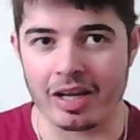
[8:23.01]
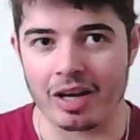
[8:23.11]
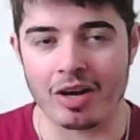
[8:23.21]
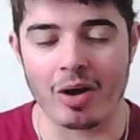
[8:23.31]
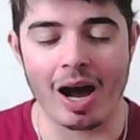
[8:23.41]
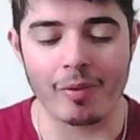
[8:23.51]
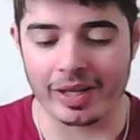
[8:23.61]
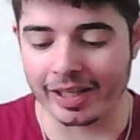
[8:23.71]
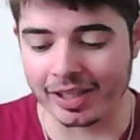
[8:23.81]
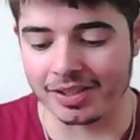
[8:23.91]
And I know how
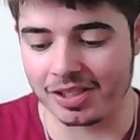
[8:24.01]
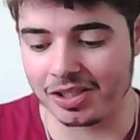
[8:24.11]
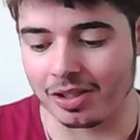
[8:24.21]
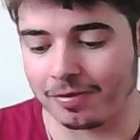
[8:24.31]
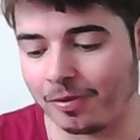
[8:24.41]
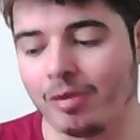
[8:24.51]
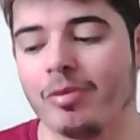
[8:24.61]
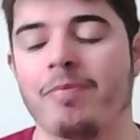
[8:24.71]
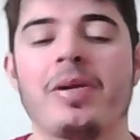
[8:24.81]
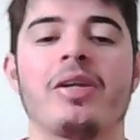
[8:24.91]
inconsistent Fulham
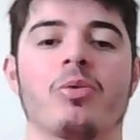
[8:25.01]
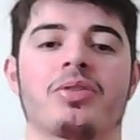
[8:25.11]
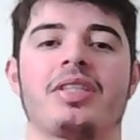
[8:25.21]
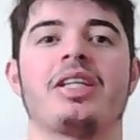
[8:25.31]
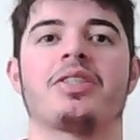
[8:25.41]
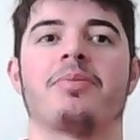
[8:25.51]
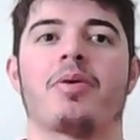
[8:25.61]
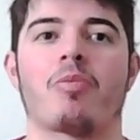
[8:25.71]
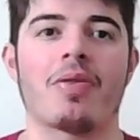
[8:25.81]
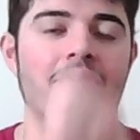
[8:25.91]
have been all season,
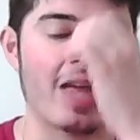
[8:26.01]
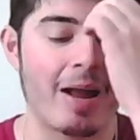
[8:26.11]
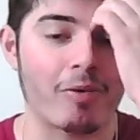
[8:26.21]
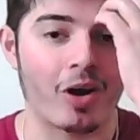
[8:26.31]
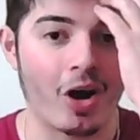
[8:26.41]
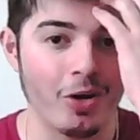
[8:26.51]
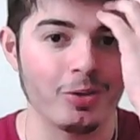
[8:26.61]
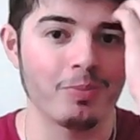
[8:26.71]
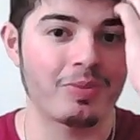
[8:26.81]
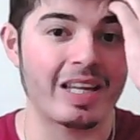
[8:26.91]
but when they're at
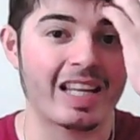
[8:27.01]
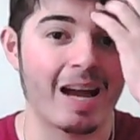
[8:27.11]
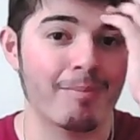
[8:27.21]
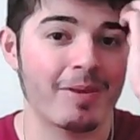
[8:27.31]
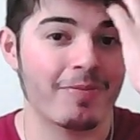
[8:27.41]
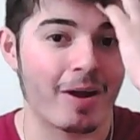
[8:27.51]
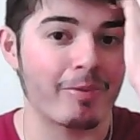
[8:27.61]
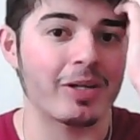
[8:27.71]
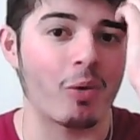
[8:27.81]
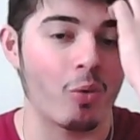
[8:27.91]
home, they can be
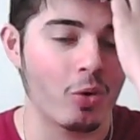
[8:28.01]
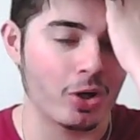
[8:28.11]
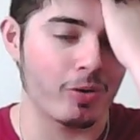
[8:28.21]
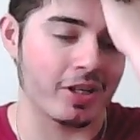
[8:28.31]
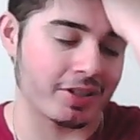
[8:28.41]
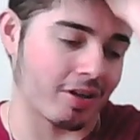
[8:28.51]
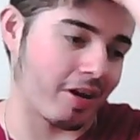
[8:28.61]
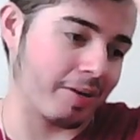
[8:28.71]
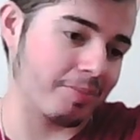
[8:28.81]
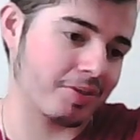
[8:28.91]
very awkward at
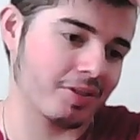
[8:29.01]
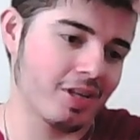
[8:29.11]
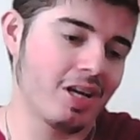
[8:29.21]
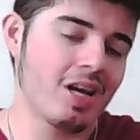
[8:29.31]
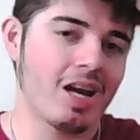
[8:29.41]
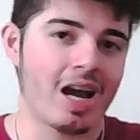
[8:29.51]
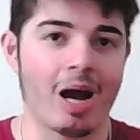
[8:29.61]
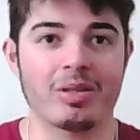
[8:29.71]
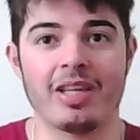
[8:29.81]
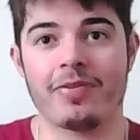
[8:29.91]
times.
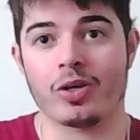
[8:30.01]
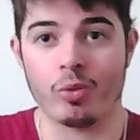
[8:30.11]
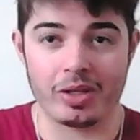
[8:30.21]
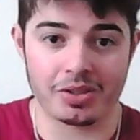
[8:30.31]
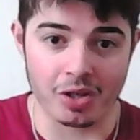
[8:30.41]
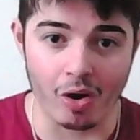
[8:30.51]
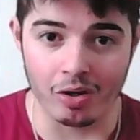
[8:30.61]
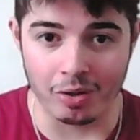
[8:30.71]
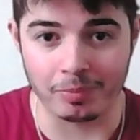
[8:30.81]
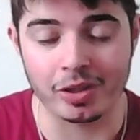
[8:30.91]
How difficult is
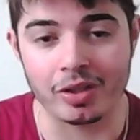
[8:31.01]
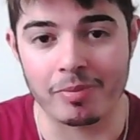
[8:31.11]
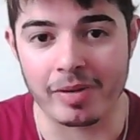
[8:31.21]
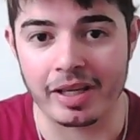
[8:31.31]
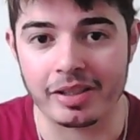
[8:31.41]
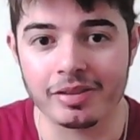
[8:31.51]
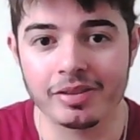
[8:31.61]
Tottenham going to be?